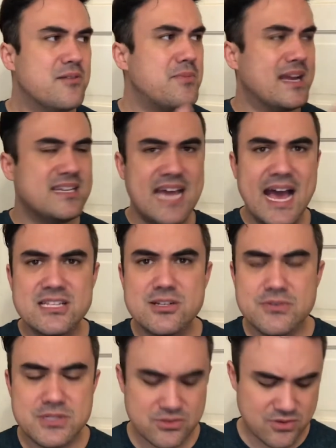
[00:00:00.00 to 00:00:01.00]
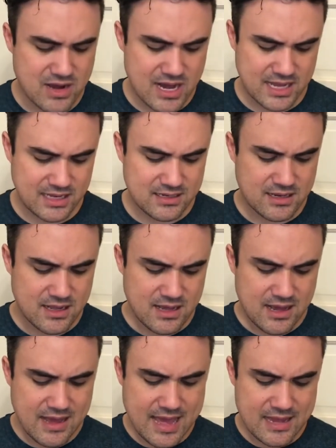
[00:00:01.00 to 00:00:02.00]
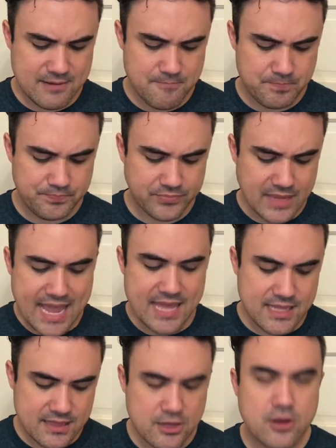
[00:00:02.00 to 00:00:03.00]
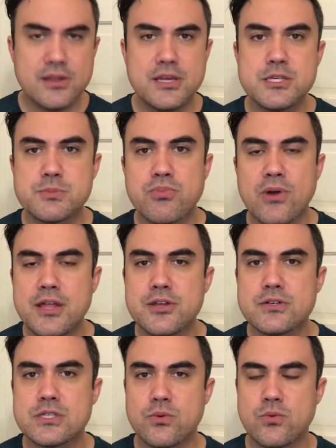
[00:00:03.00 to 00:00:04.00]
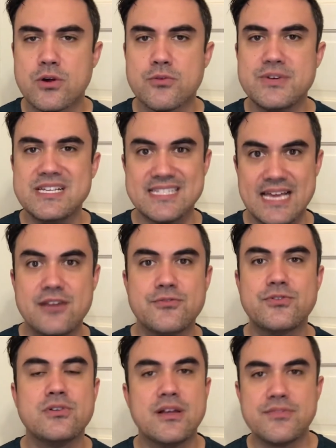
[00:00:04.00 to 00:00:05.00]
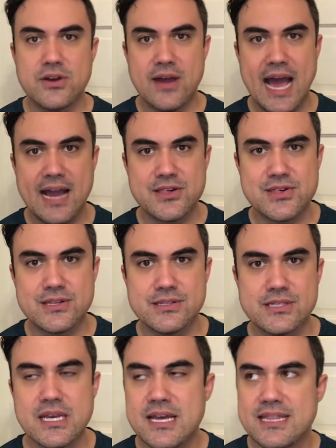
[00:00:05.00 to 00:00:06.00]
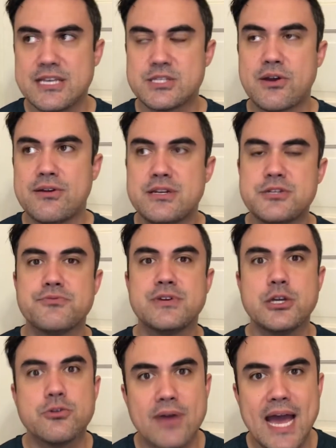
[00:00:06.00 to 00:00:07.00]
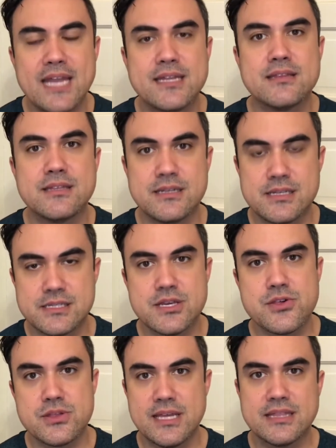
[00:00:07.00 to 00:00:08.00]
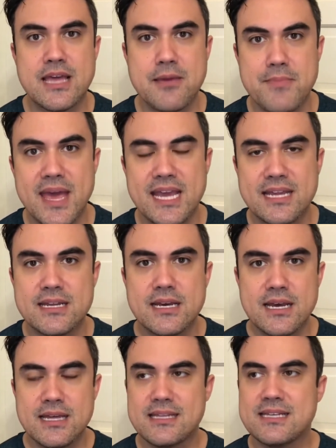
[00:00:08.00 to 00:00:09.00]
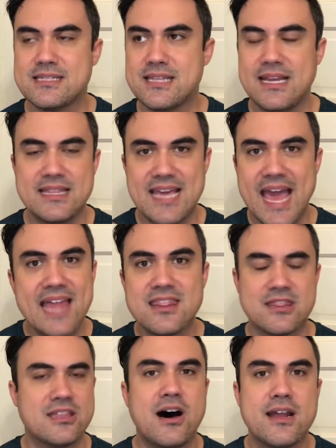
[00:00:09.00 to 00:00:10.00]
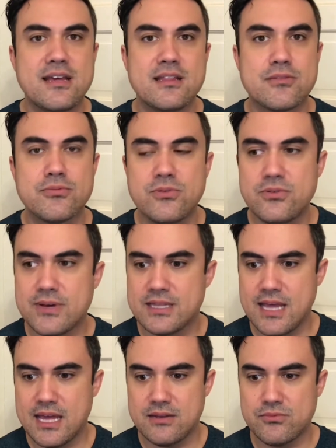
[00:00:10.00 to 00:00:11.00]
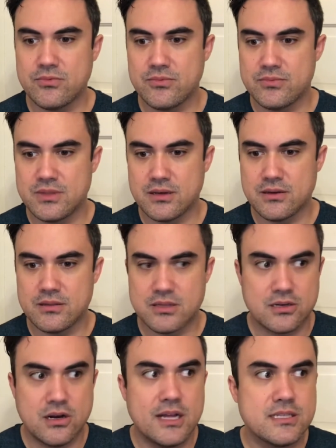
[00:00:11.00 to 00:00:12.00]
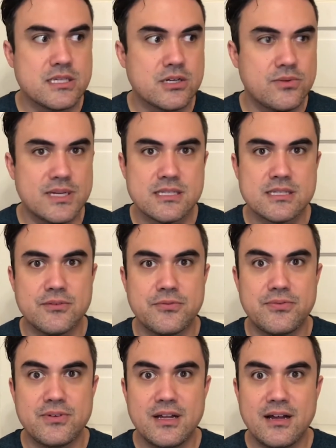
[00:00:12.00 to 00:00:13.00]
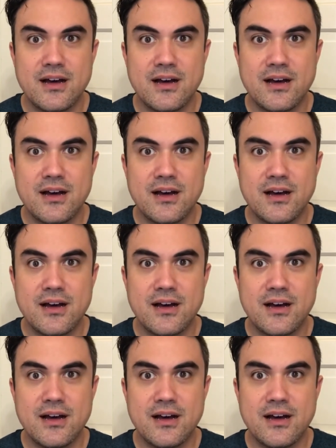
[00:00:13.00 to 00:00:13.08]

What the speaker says: My dad's always crying. And then his brothers were resentful of their actions. They started to regret the decision that they made because they hadn't thought it through. And the consequence of